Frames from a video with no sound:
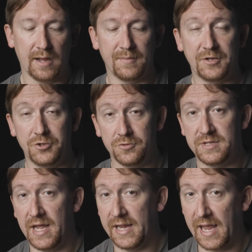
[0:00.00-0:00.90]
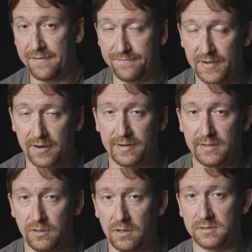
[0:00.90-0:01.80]
They do take a
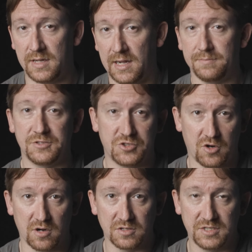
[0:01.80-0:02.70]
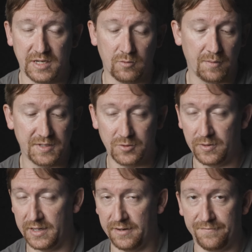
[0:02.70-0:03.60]
very long time to charge, anywhere
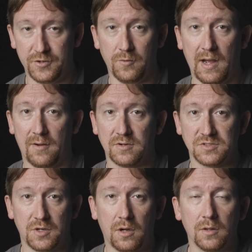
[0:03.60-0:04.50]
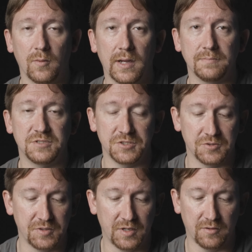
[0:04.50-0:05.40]
between a few hours and all the way up
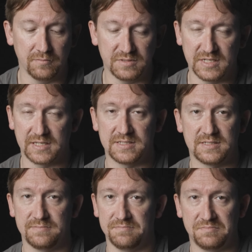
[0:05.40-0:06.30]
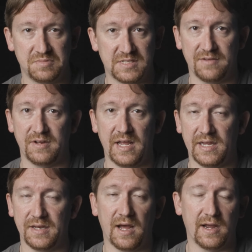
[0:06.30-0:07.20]
to 6, 7,
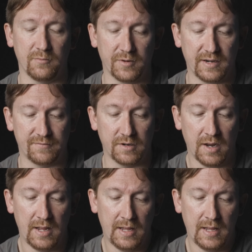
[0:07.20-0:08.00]
8, 9, whatever,